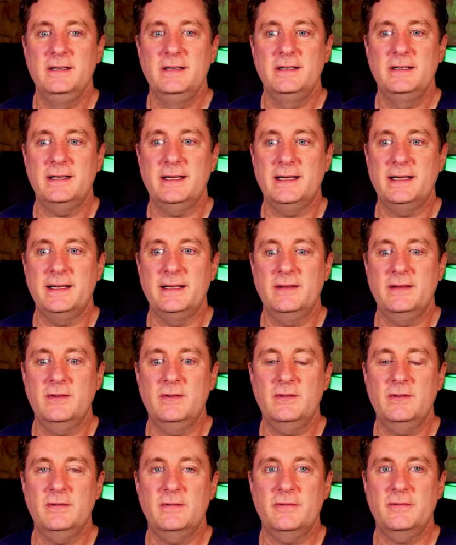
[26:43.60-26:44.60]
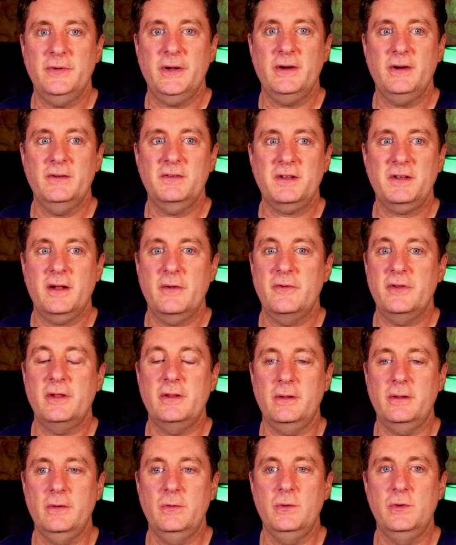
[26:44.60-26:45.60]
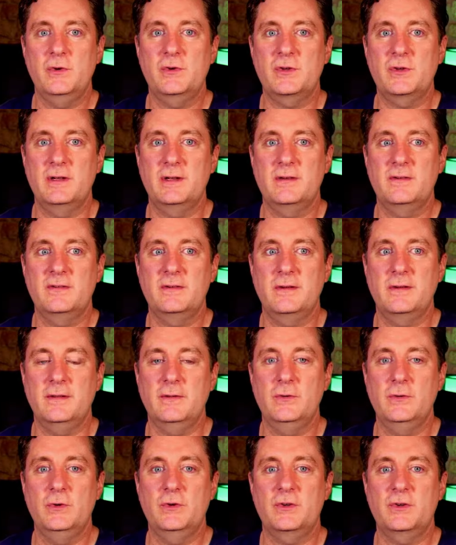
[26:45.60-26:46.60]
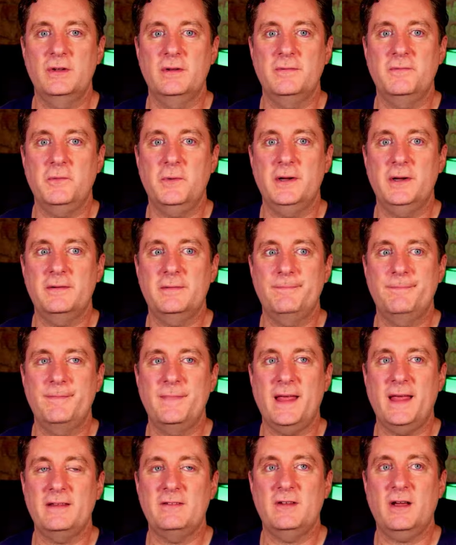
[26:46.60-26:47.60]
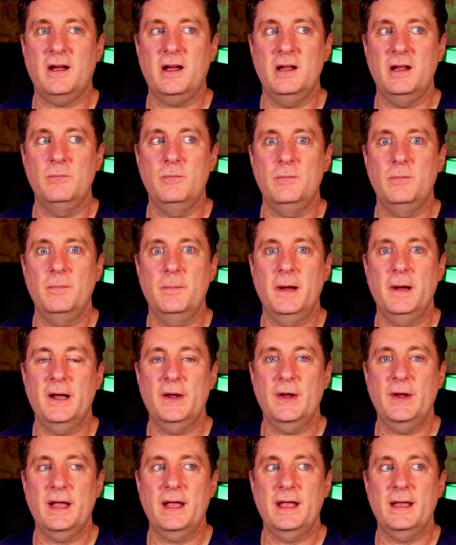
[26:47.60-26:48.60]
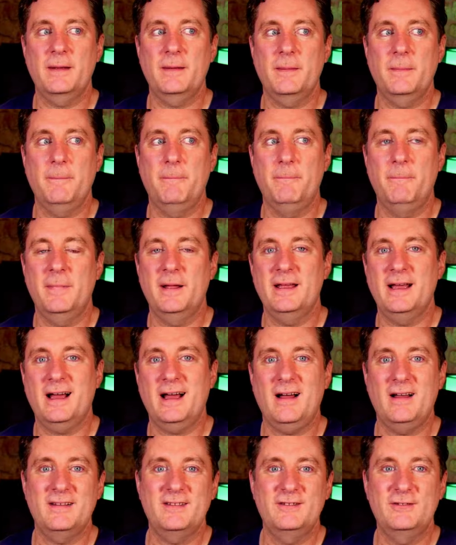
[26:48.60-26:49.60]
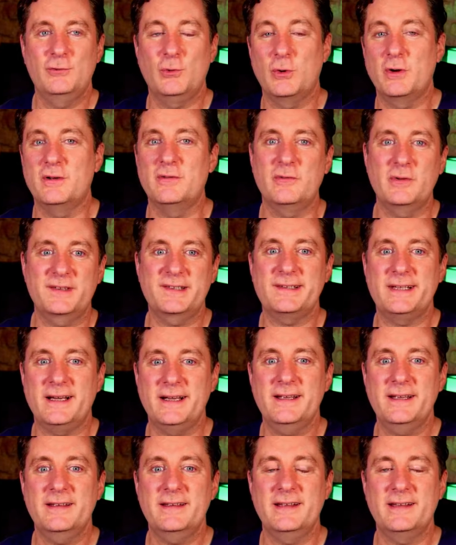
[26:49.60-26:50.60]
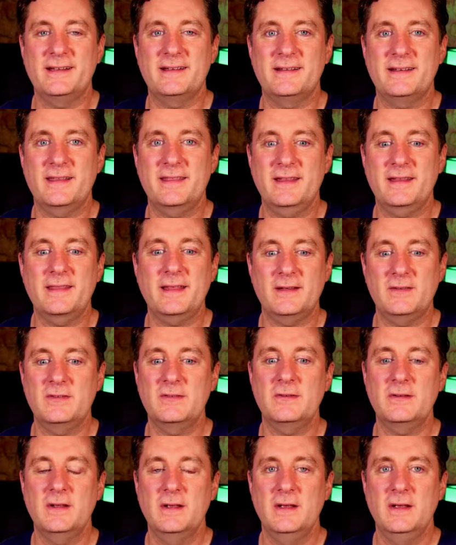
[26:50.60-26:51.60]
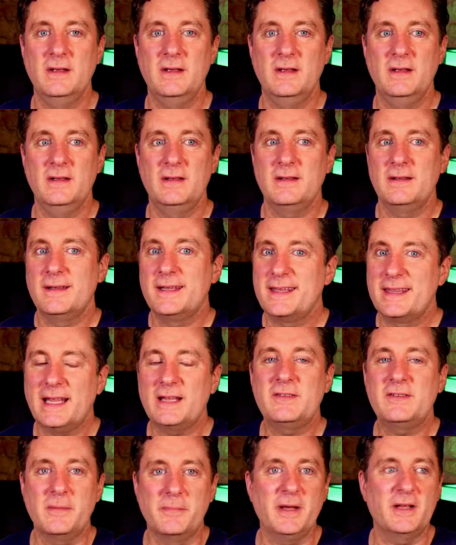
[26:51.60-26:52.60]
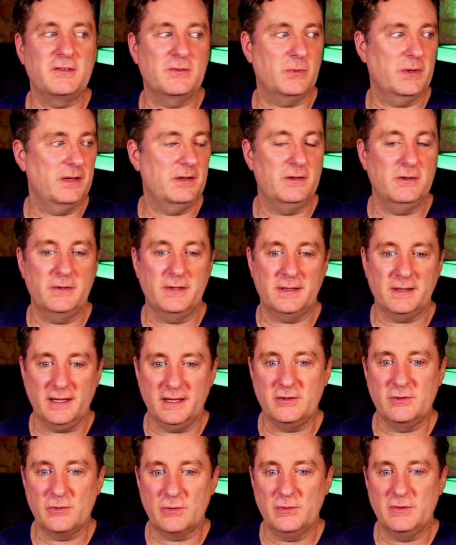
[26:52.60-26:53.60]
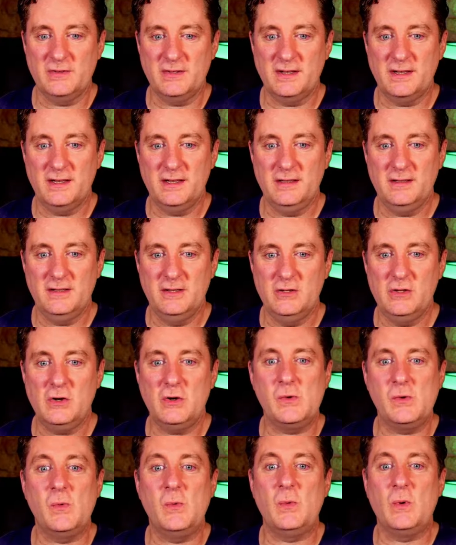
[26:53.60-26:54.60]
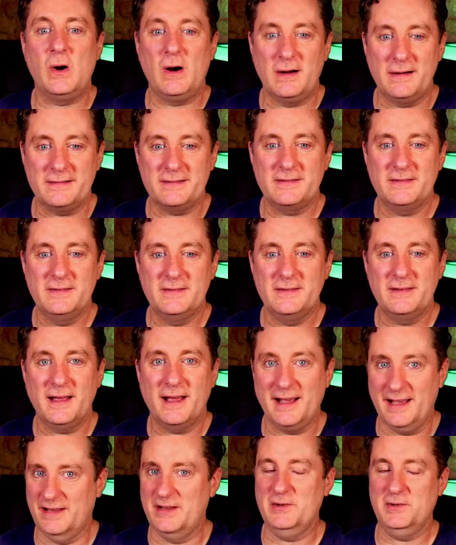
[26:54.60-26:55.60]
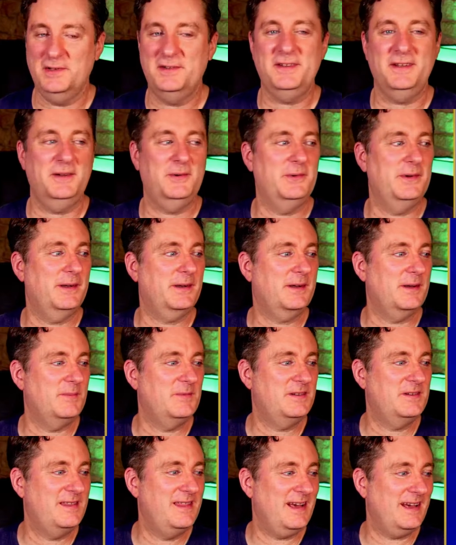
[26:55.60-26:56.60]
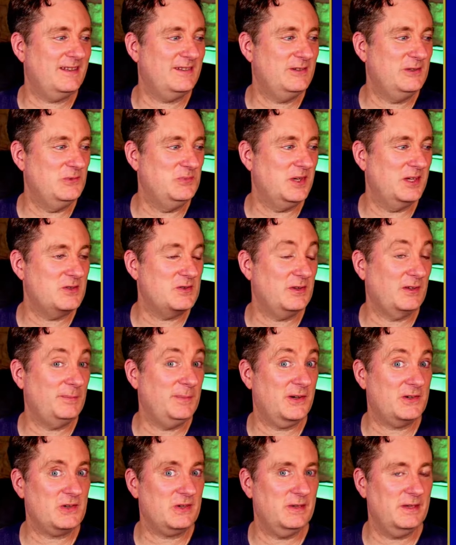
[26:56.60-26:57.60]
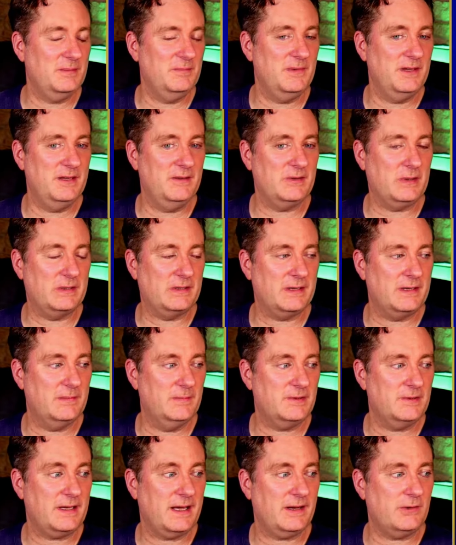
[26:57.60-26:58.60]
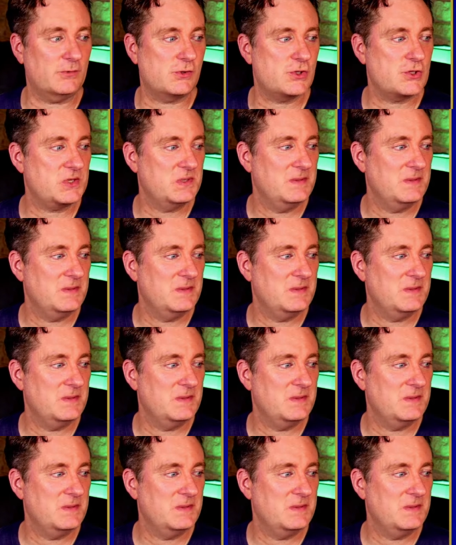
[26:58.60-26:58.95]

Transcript: And Faire is kind of an illusion. It's an illusion of what that time sort of was like, and I think that's the best way to do it. Like Drew said, you don't want accuracy when it comes to that too much, especially in medieval times. Ouch.